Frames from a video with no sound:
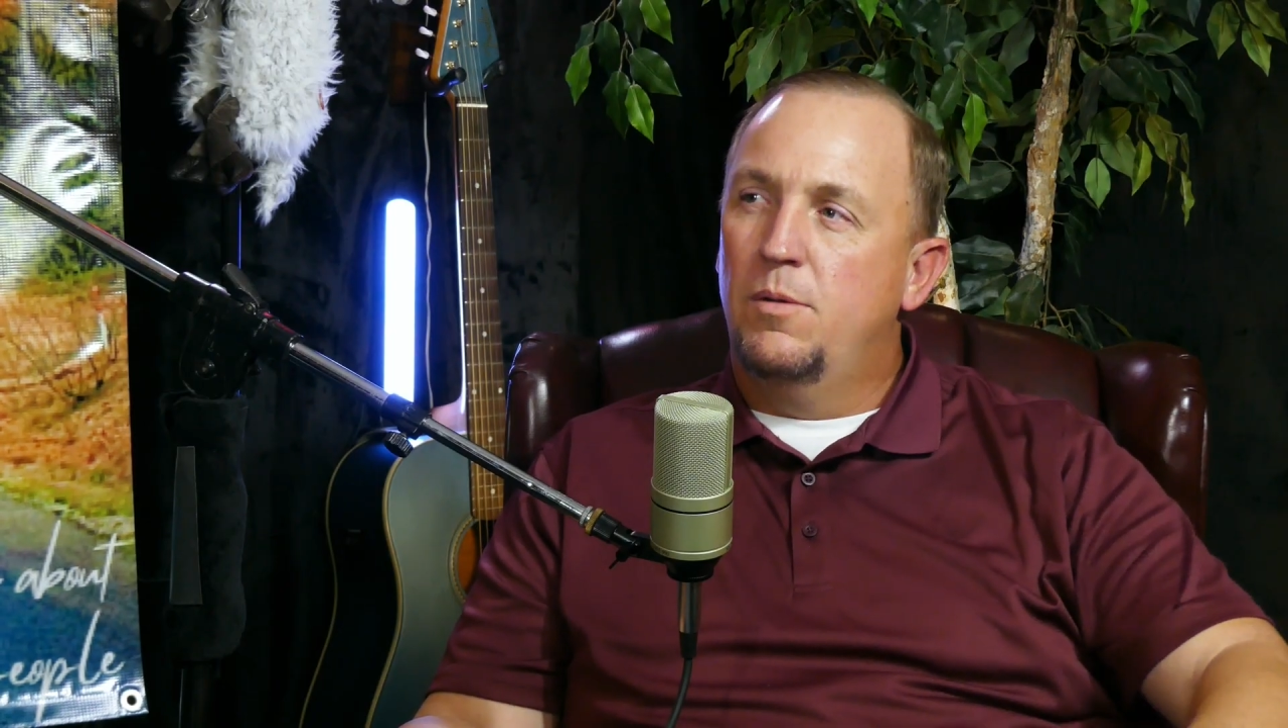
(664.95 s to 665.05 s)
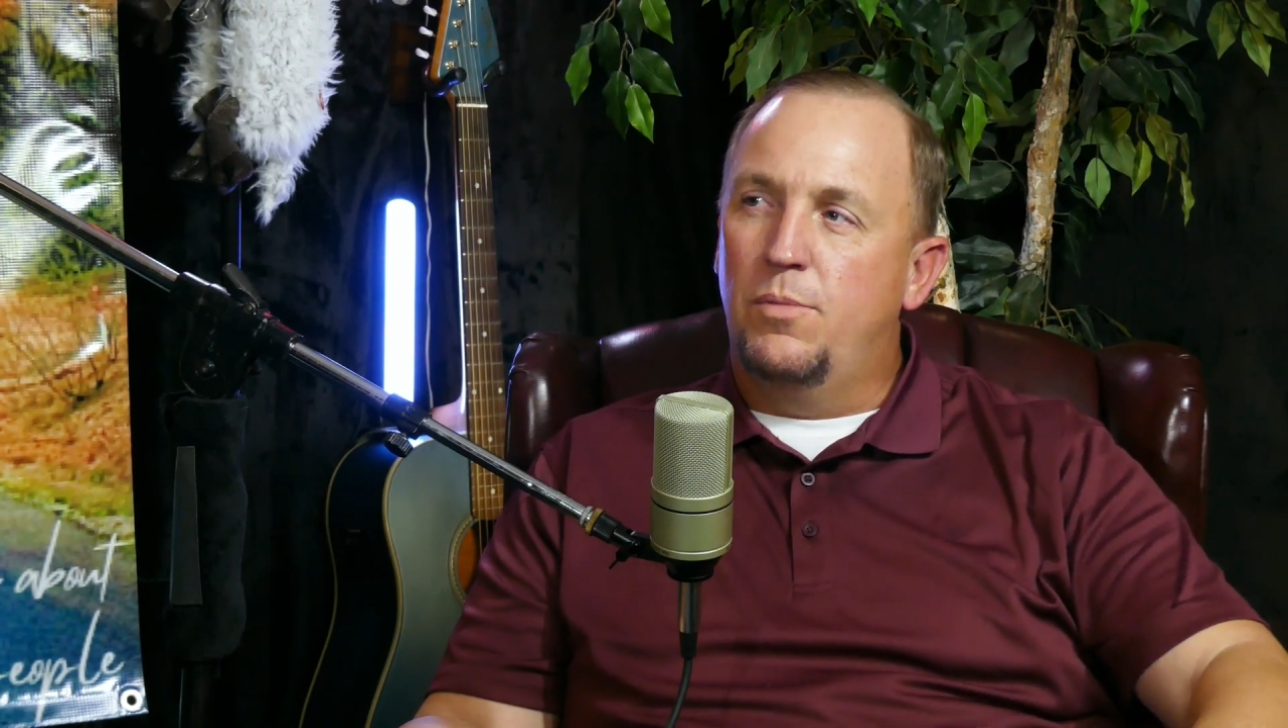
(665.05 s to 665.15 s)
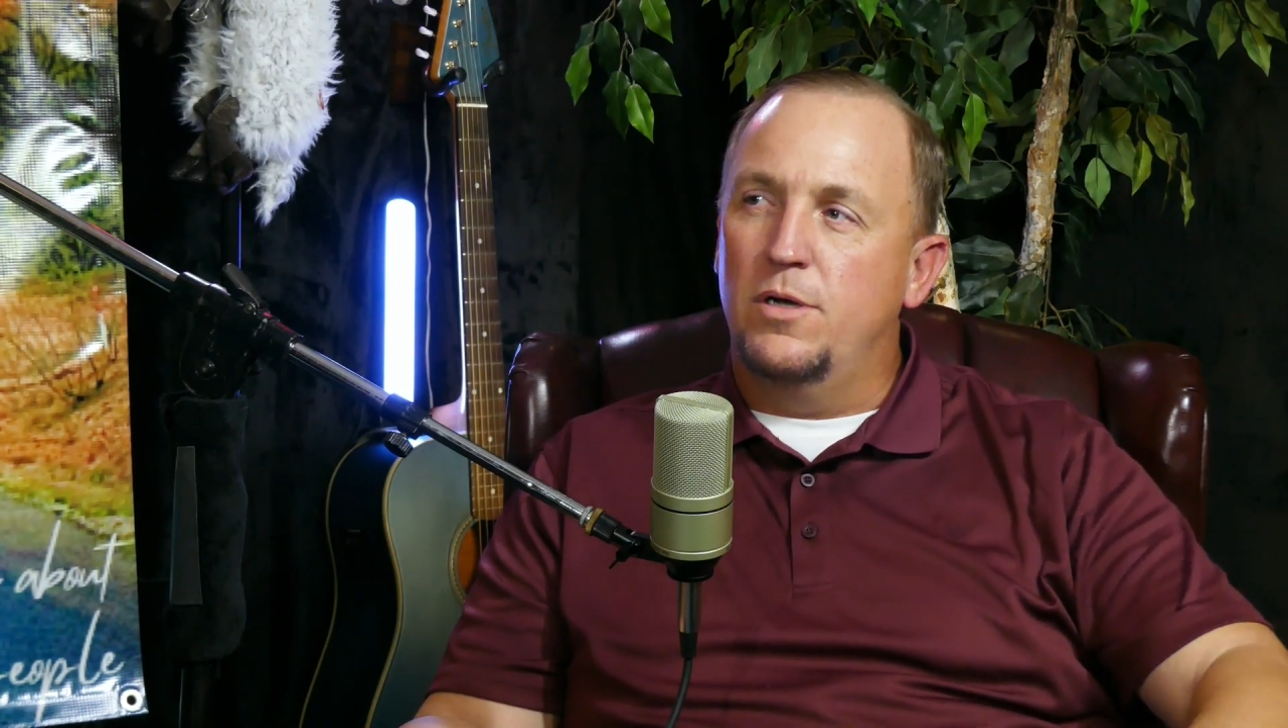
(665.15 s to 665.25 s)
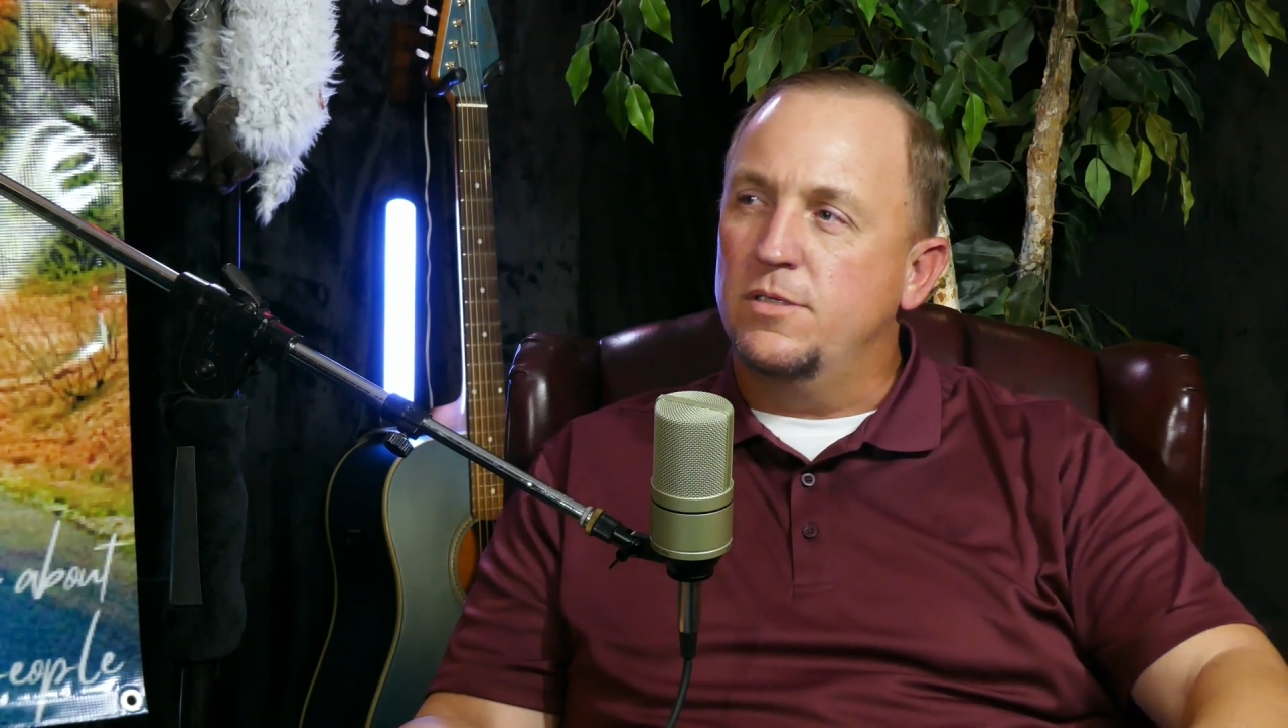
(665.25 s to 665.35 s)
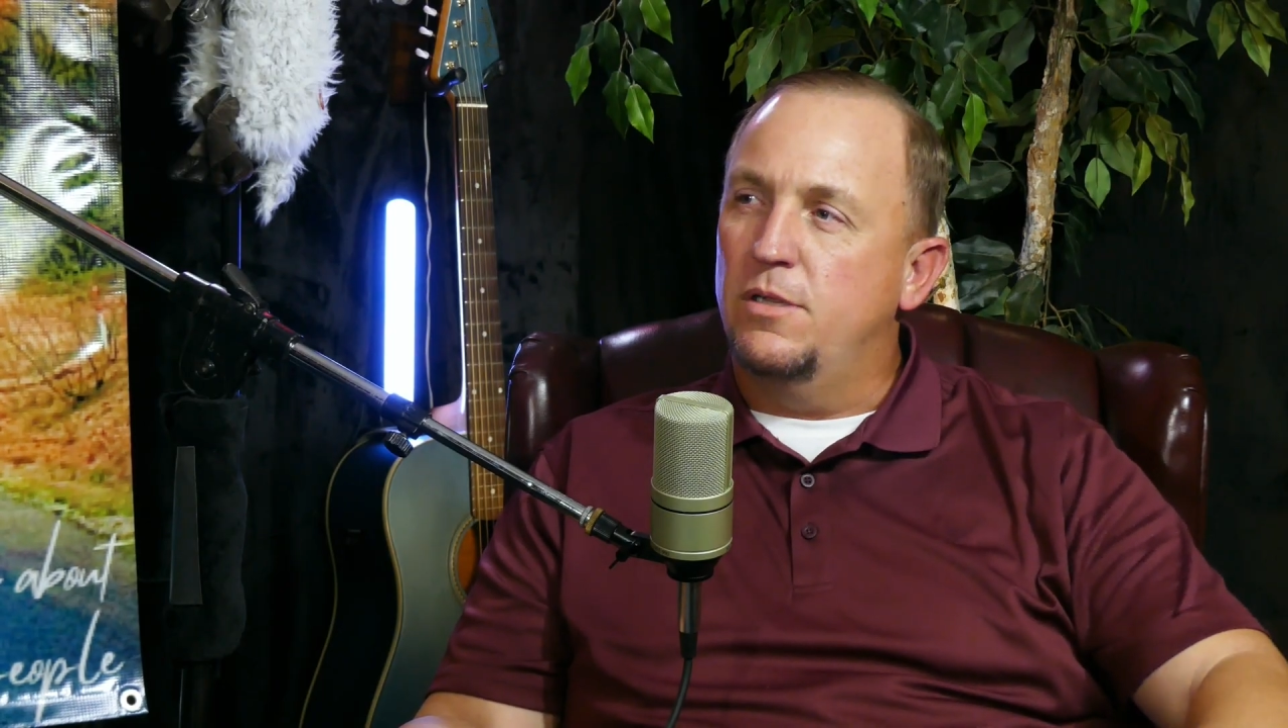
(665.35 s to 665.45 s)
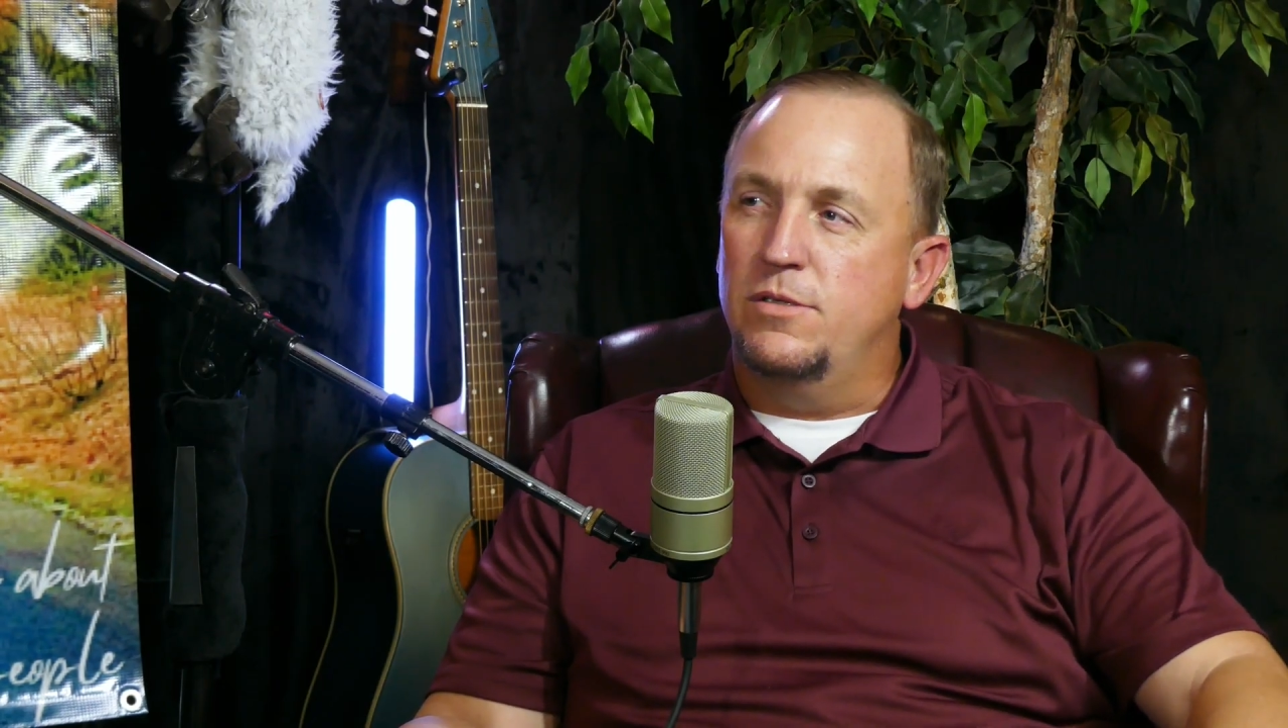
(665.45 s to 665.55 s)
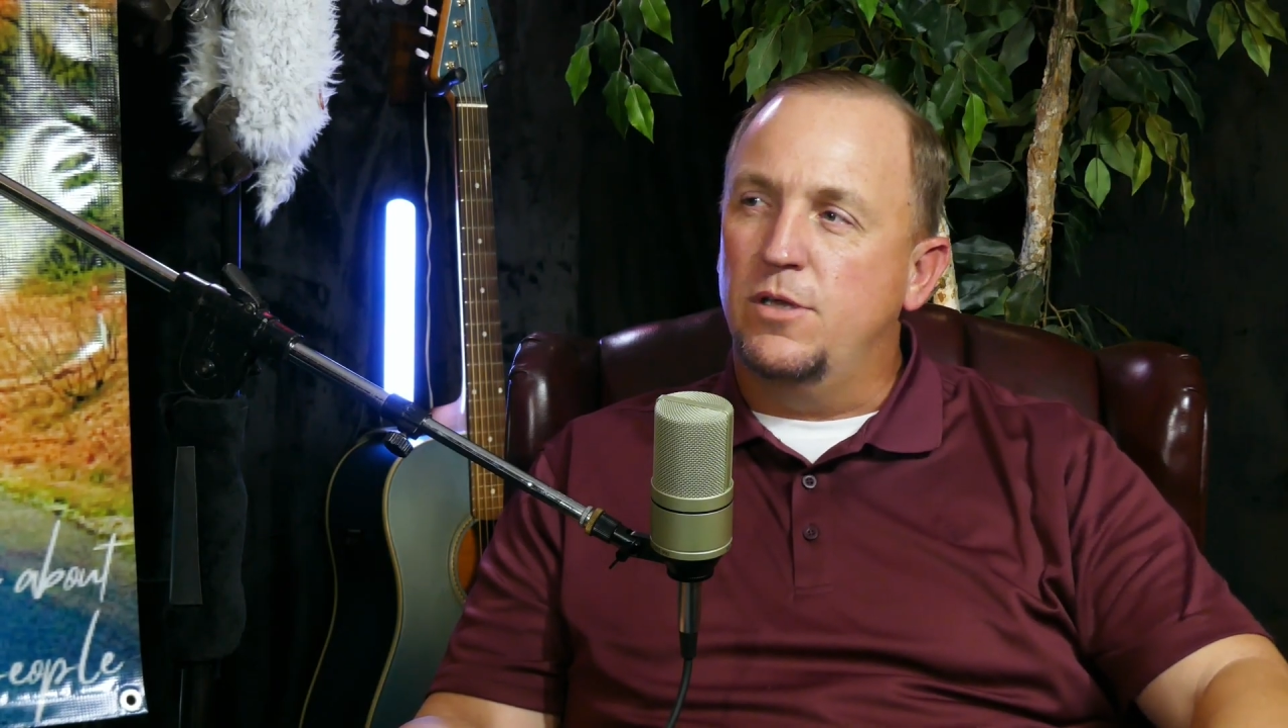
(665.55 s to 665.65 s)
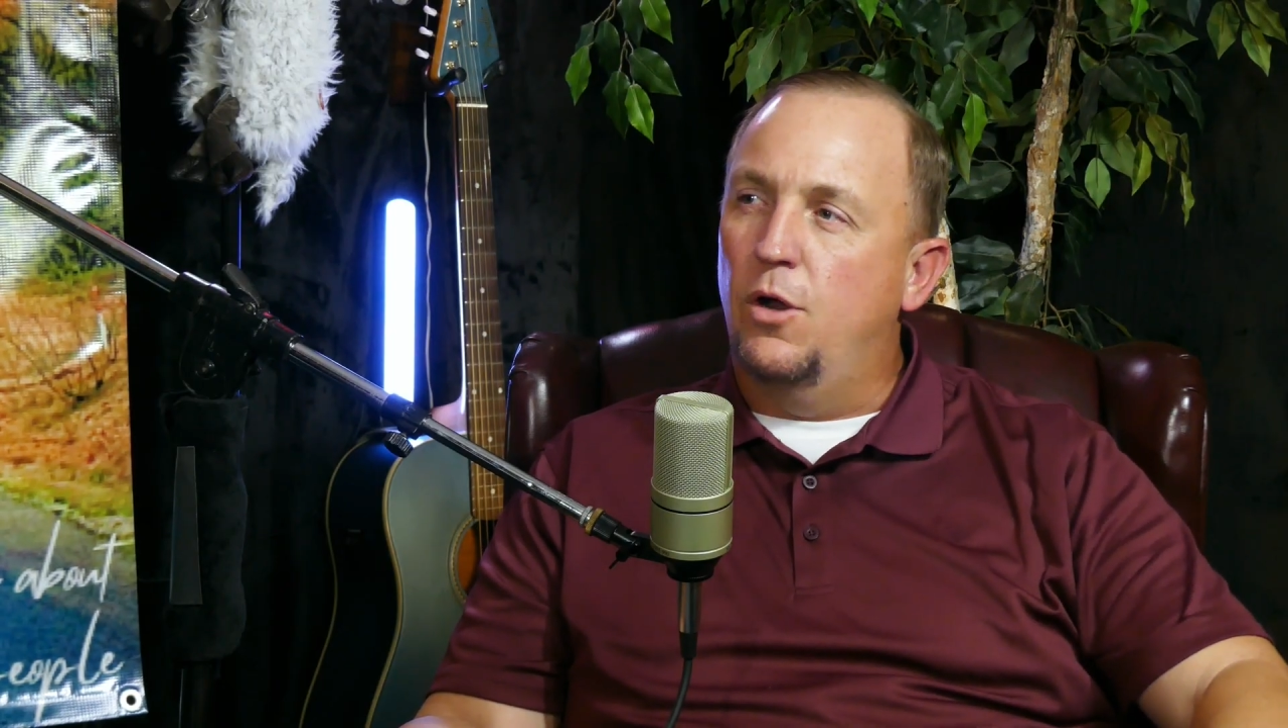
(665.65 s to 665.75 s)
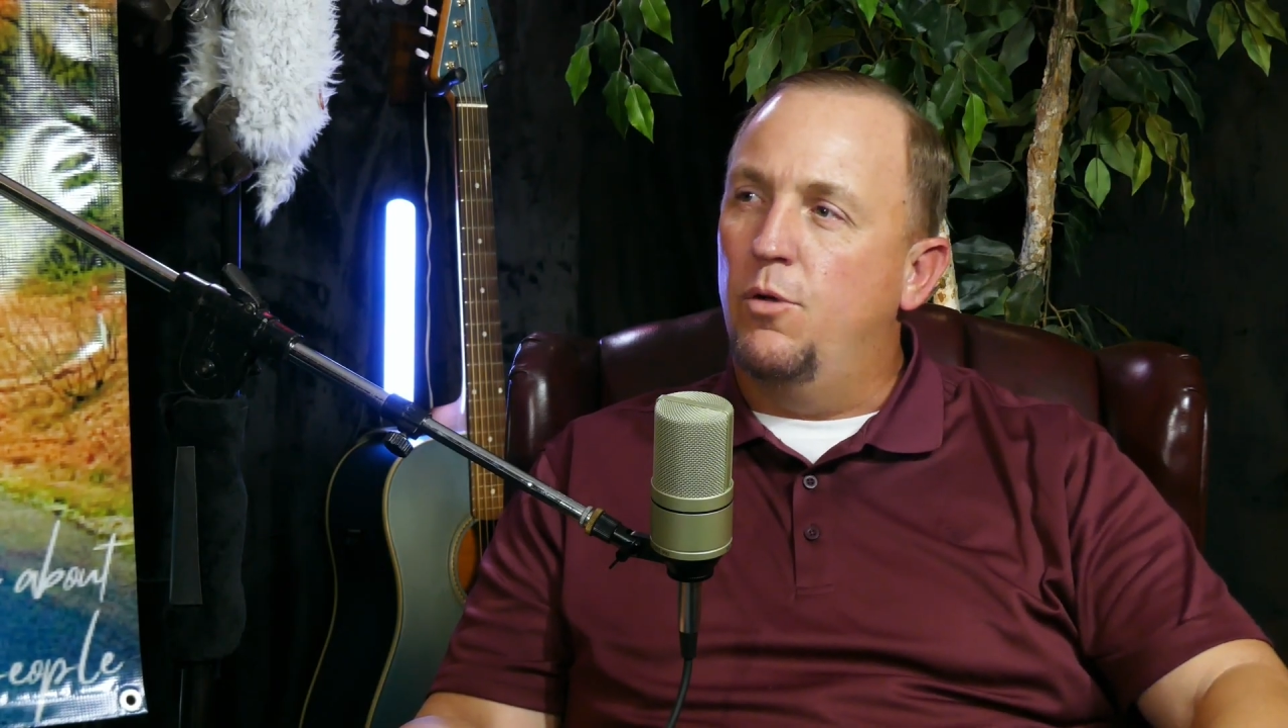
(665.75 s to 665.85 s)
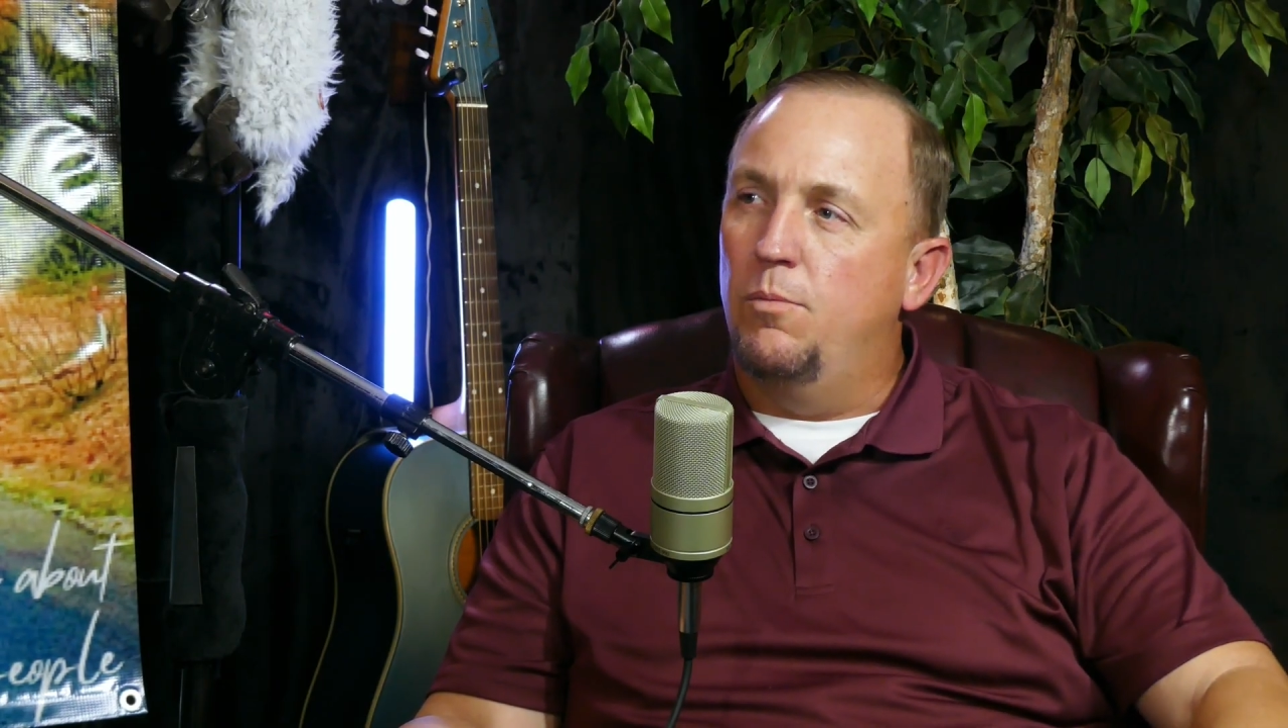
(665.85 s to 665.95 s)
person on the
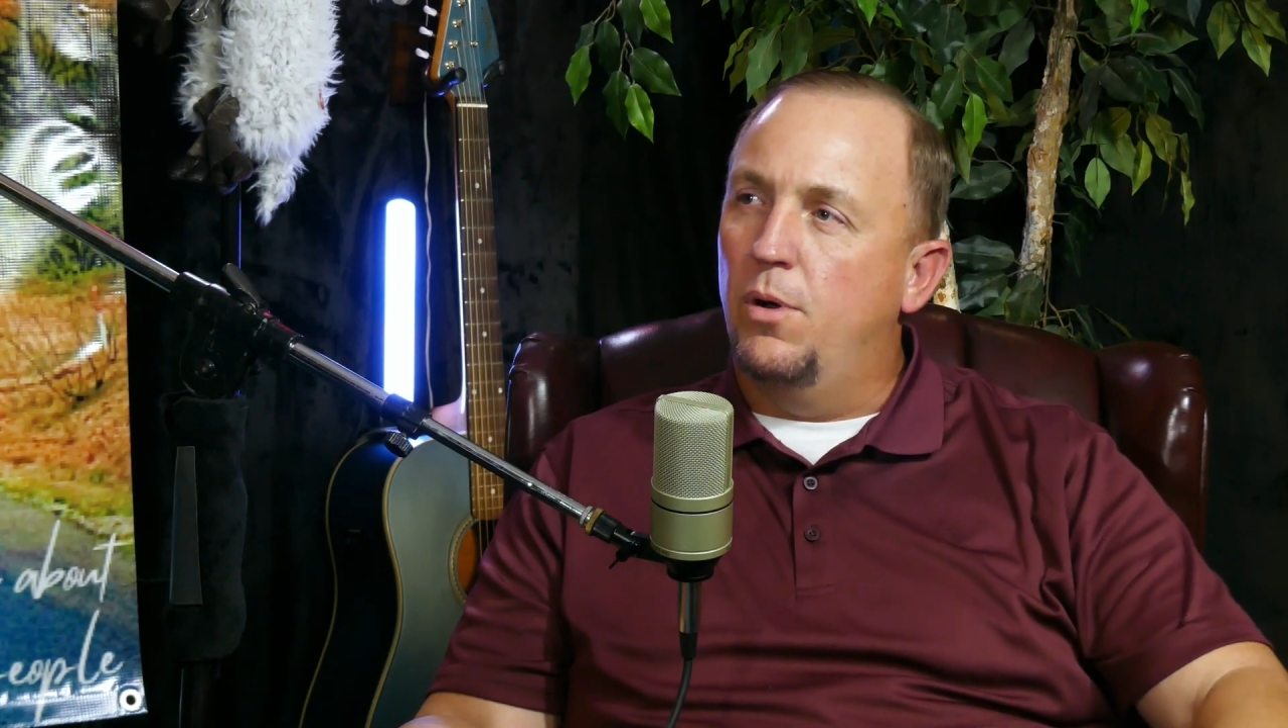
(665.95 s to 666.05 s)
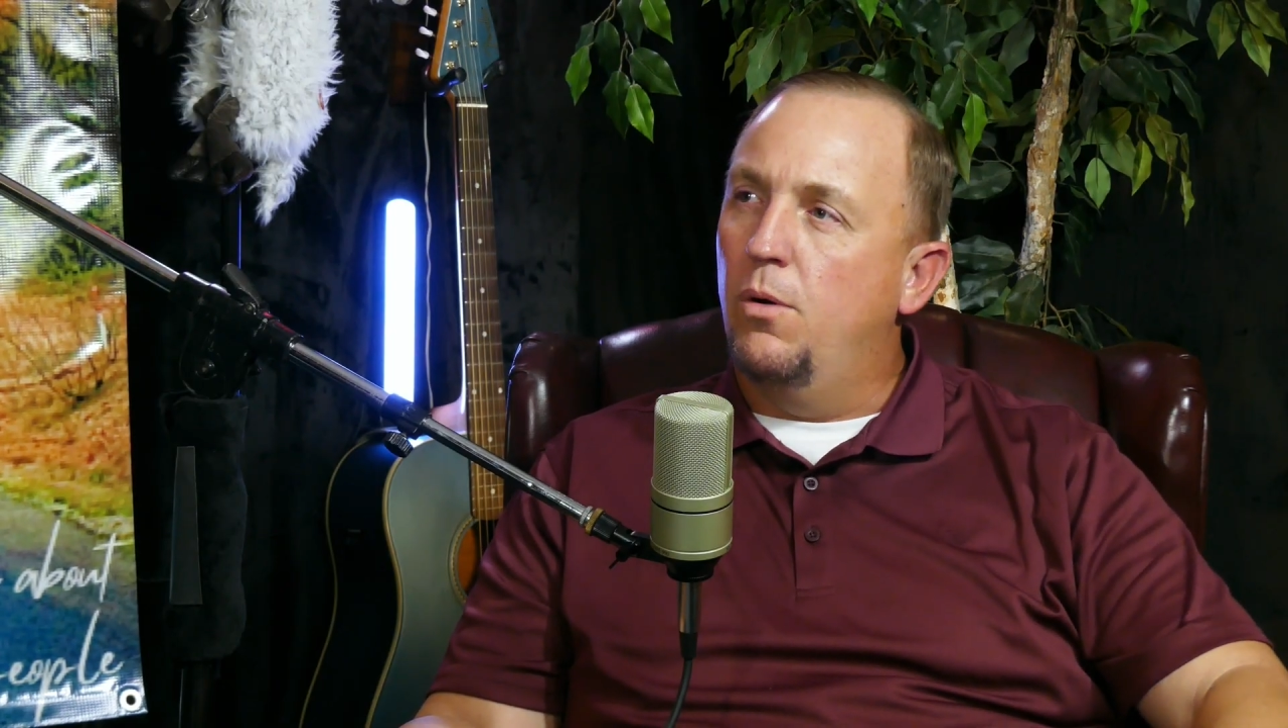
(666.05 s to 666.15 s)
totem pole.